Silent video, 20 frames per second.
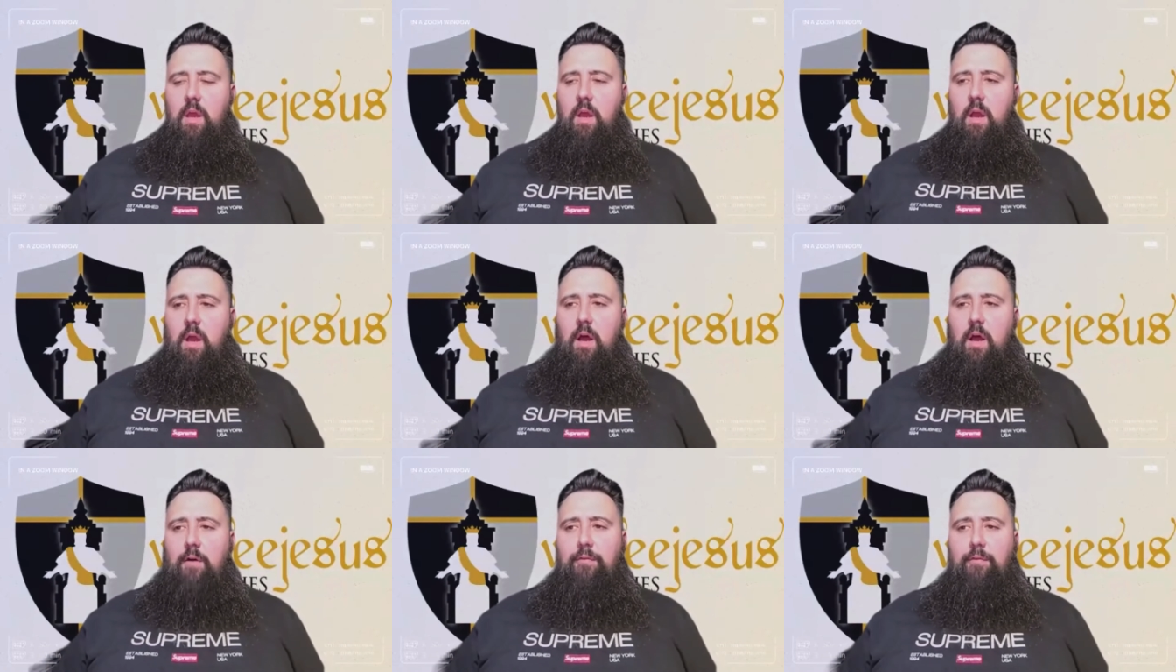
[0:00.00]

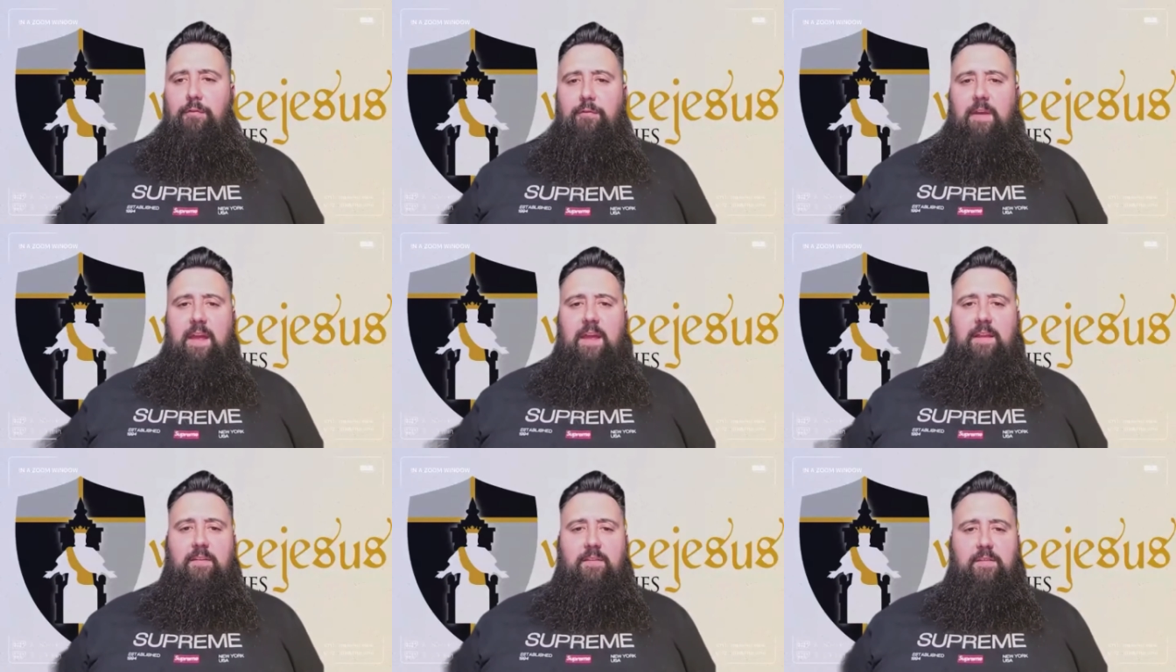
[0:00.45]

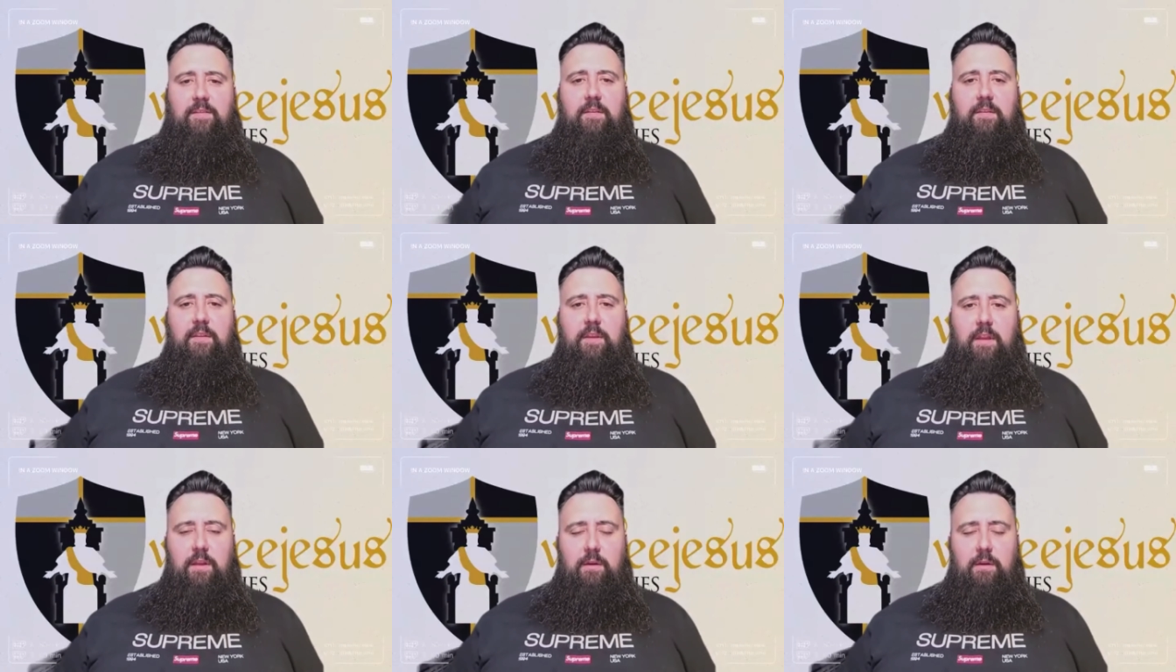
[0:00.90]
Offense
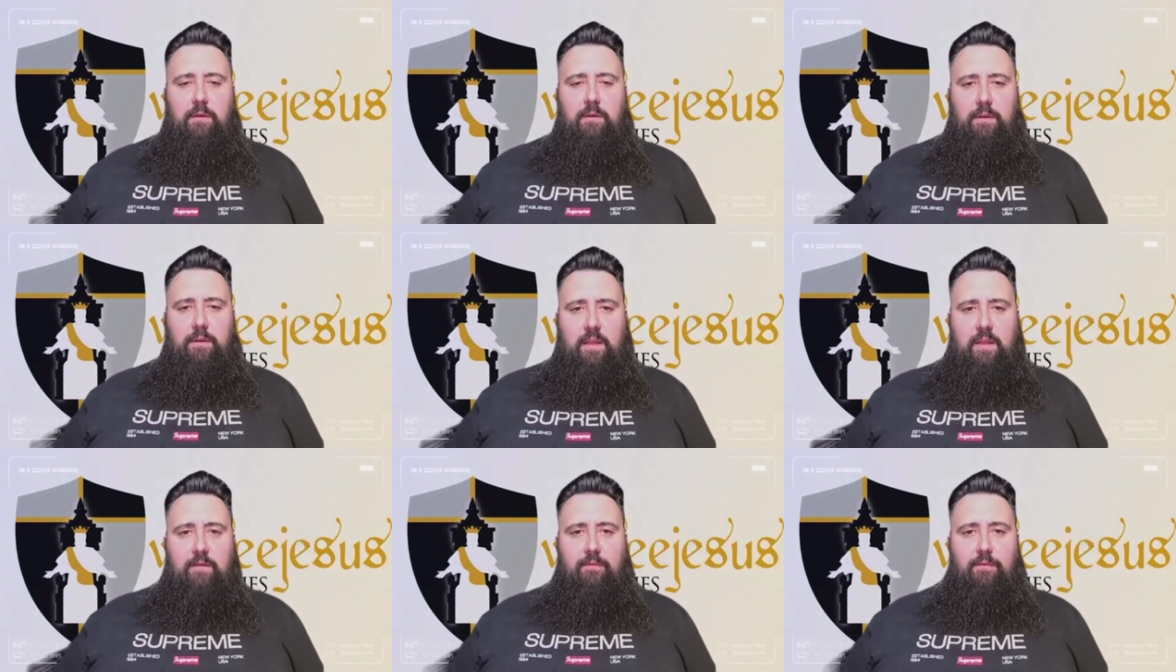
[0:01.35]

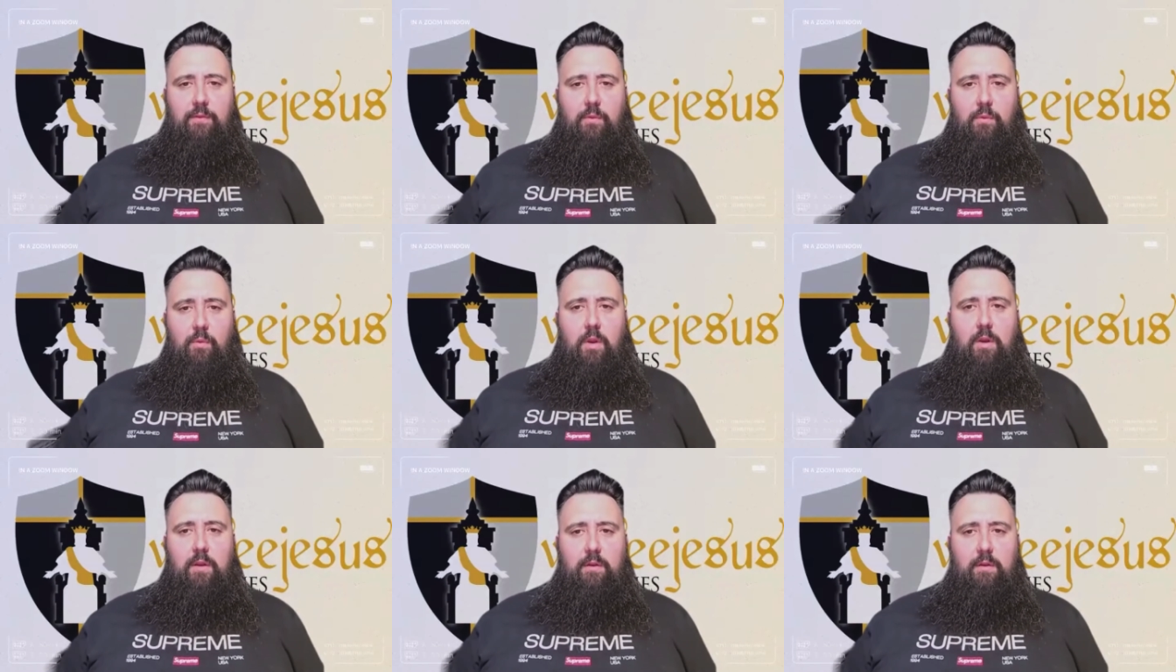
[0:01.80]
literally if you
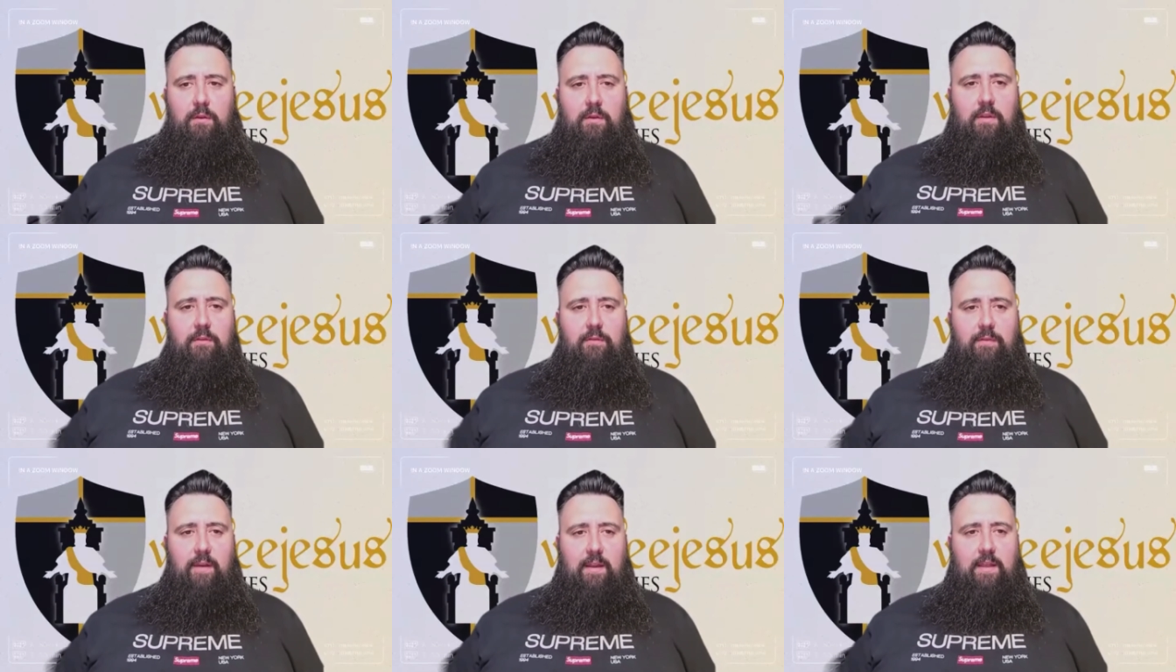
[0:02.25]
want to
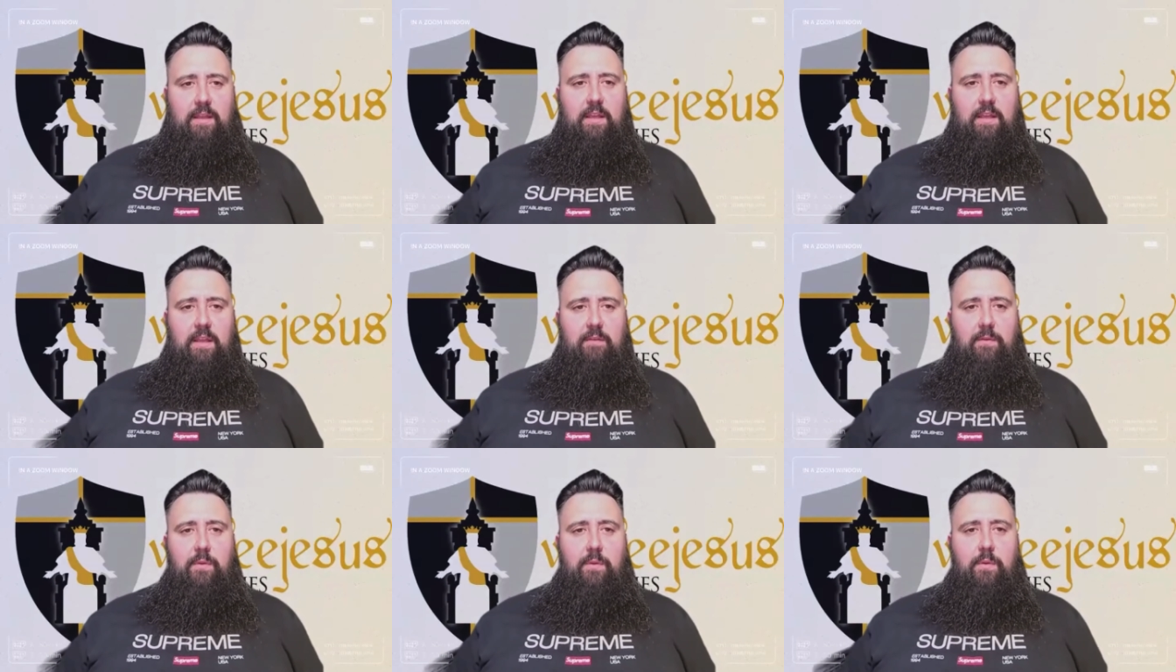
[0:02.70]
if I can
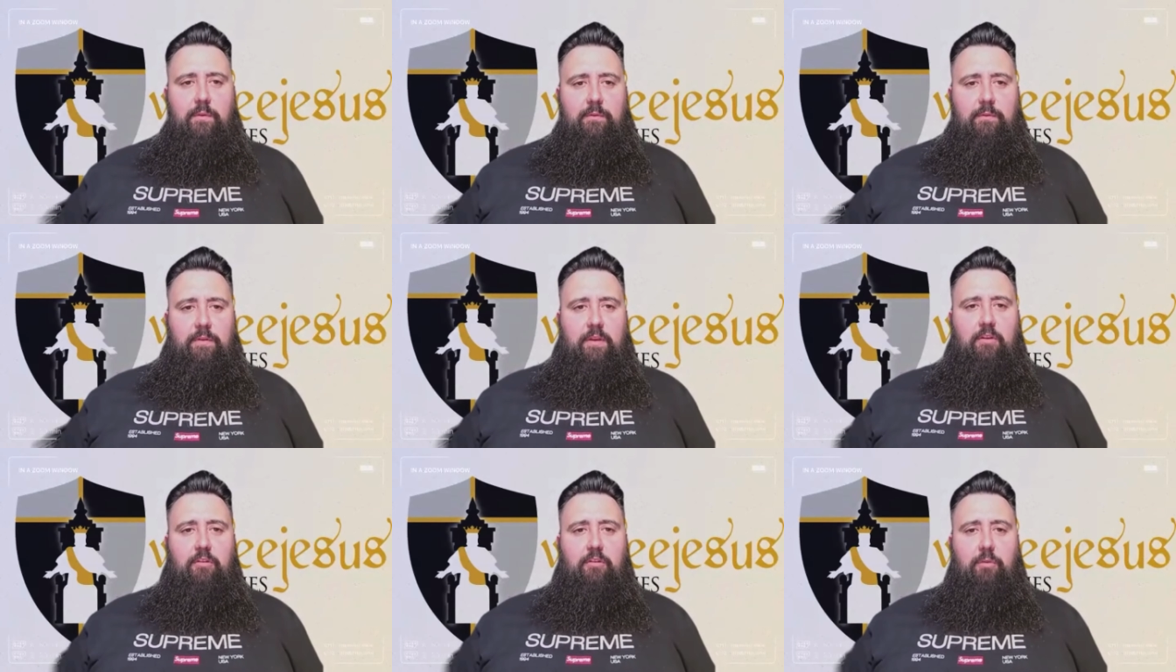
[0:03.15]
give you a
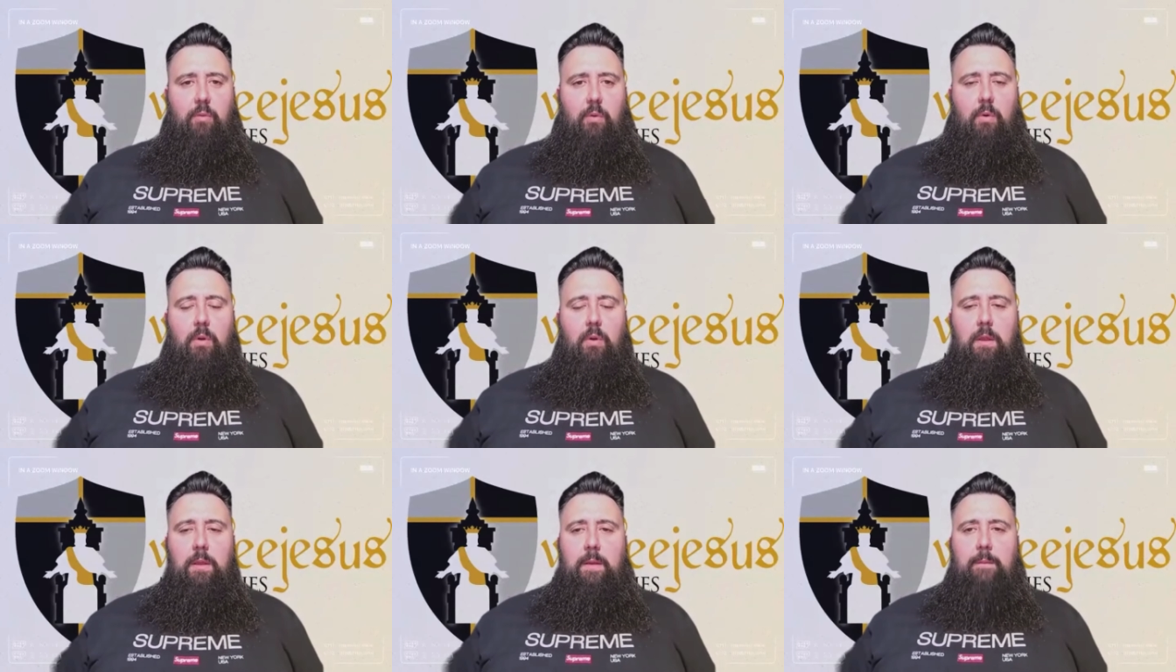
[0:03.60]

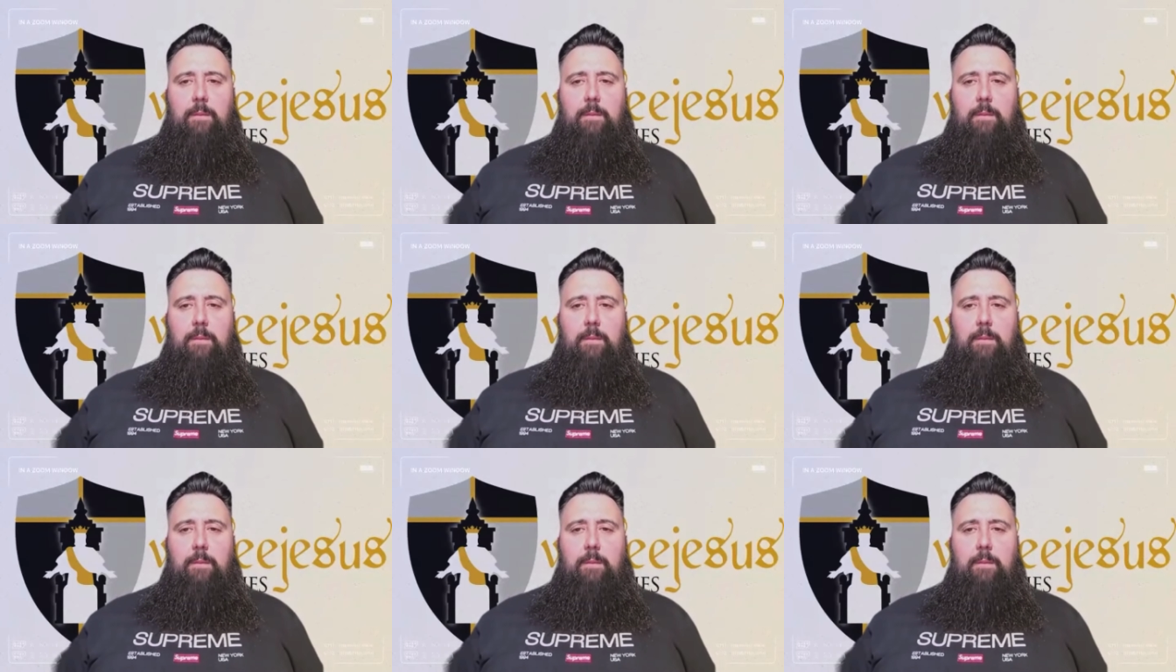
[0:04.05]
visual,